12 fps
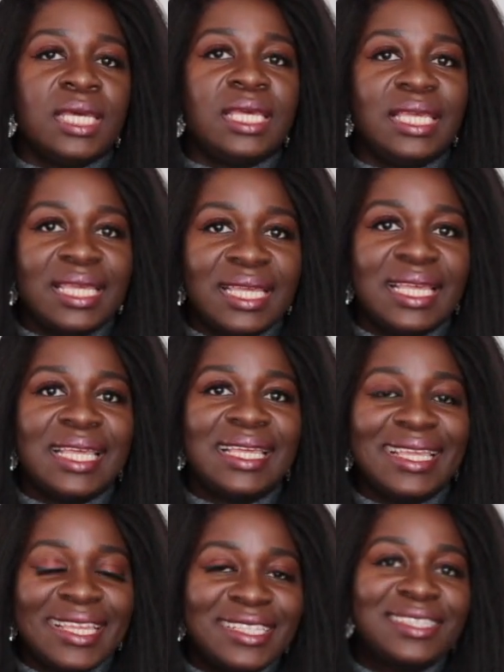
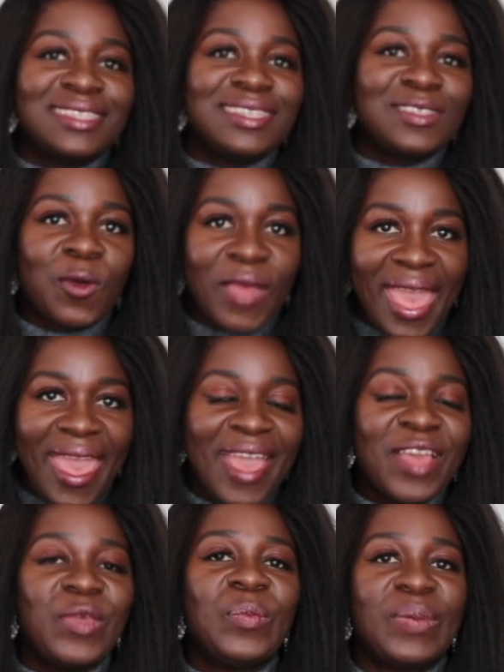it's
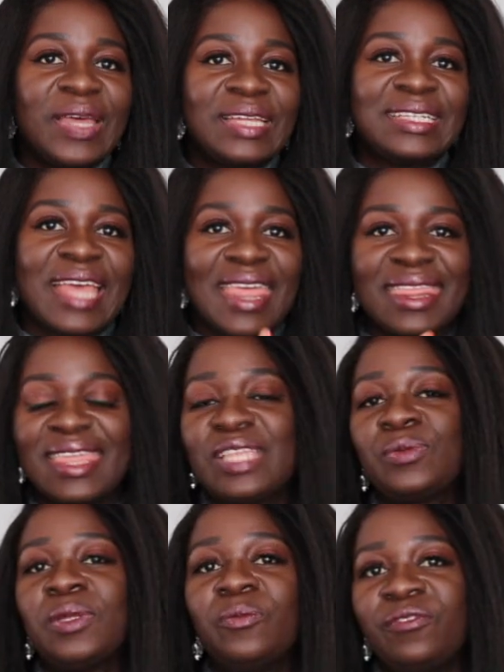okay, but
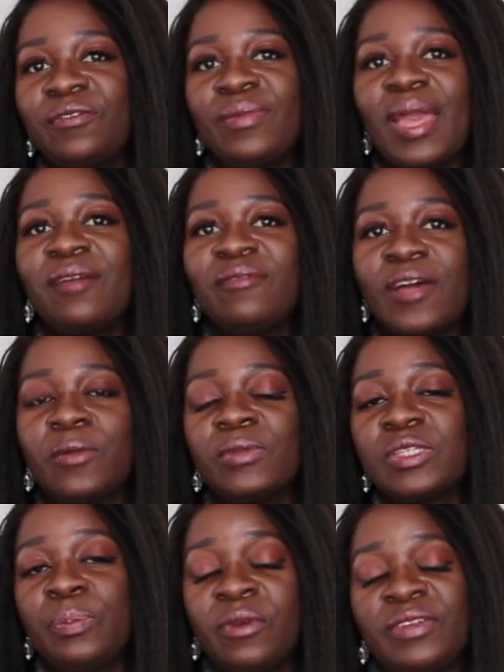this one for me I found
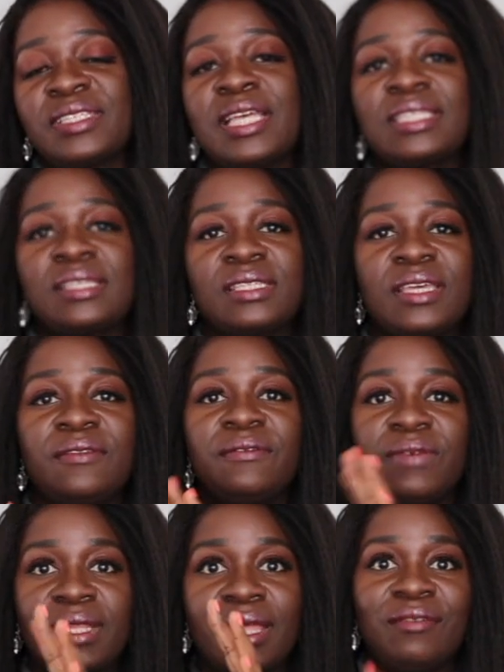was a perfect size because it can
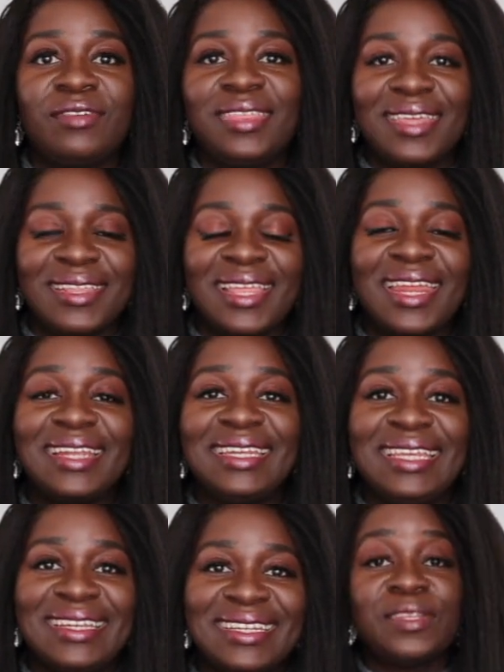fit everything that I
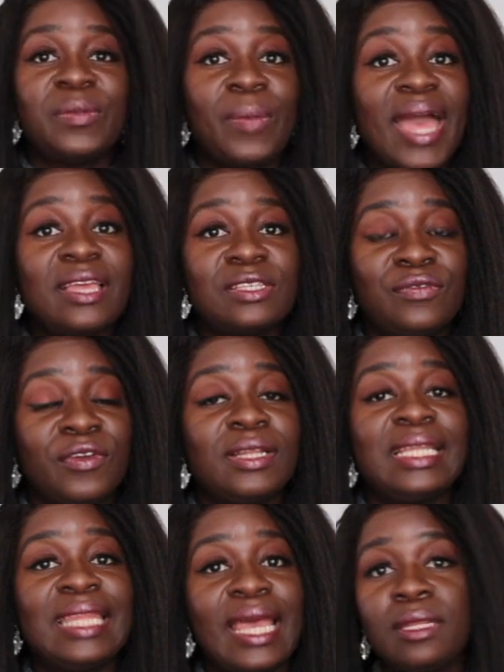need. So the bag is
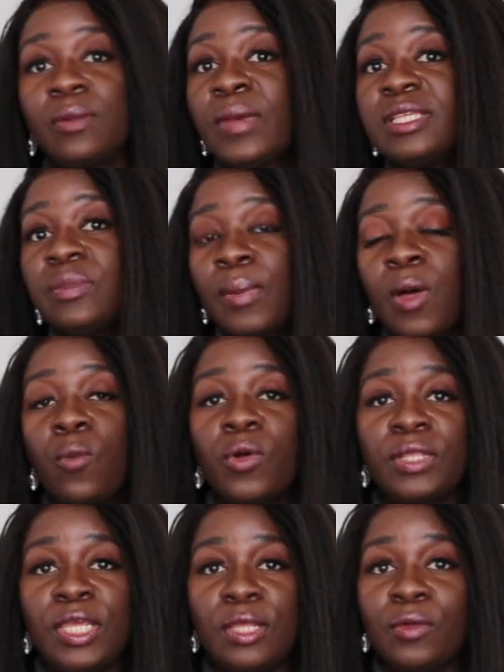fairly light. It weighs about
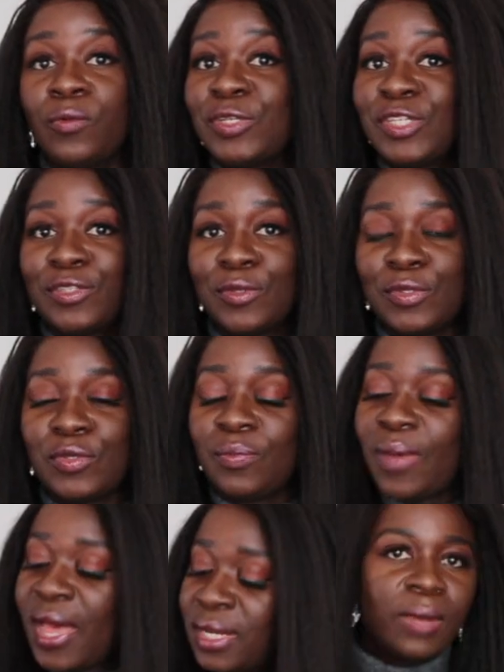1 kilo, which is not too
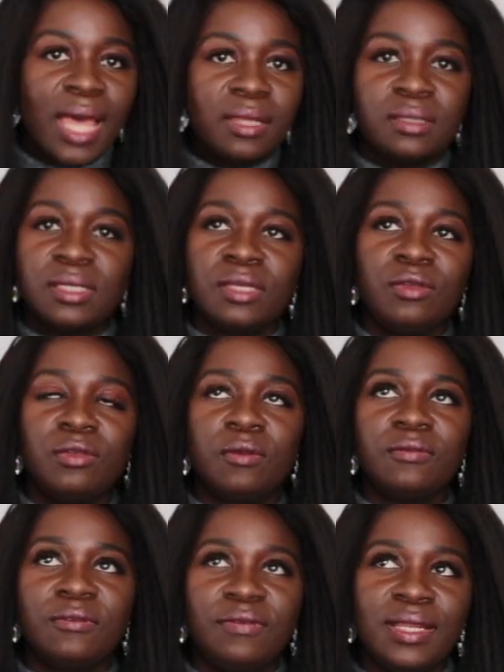bad. In reality, you
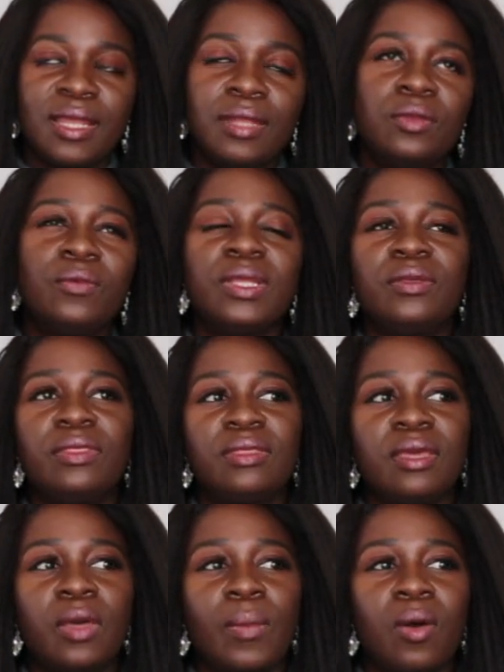don't feel it. I know when you
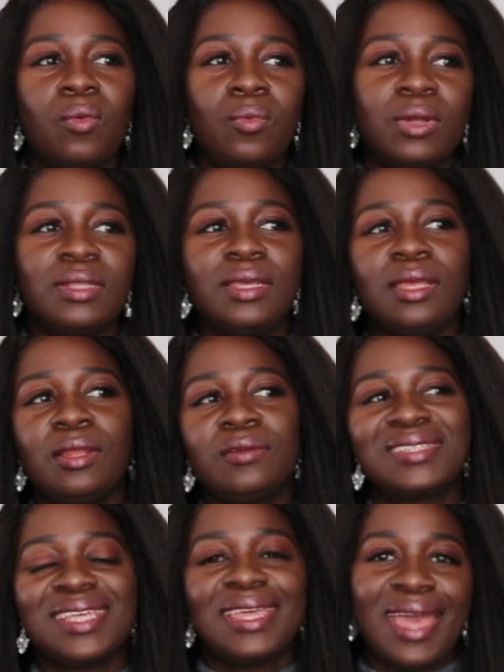think about 1 kilo,
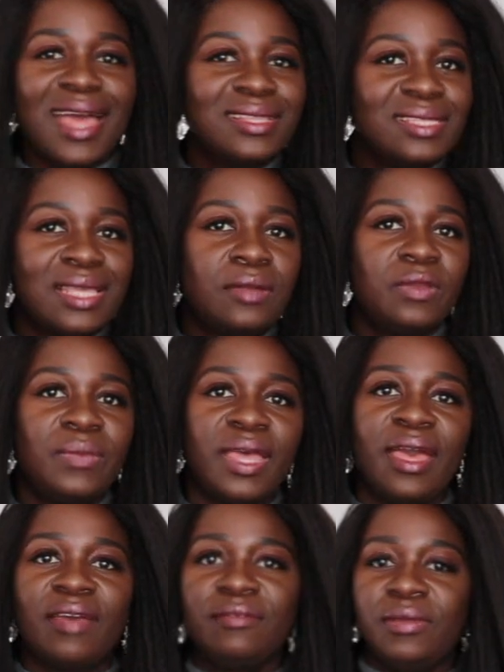it can sound a bit
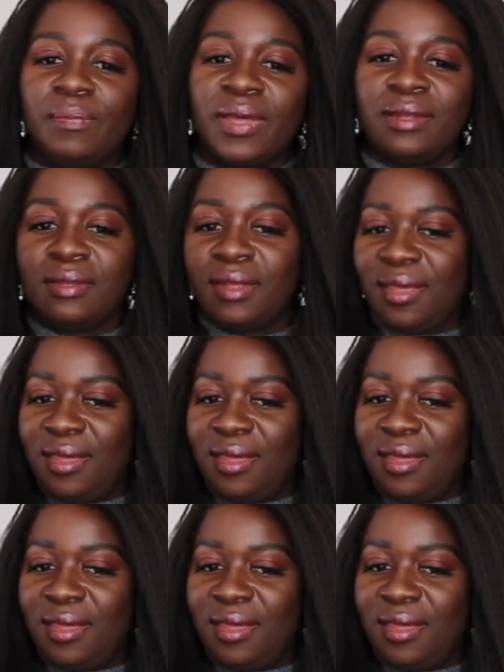heavy, but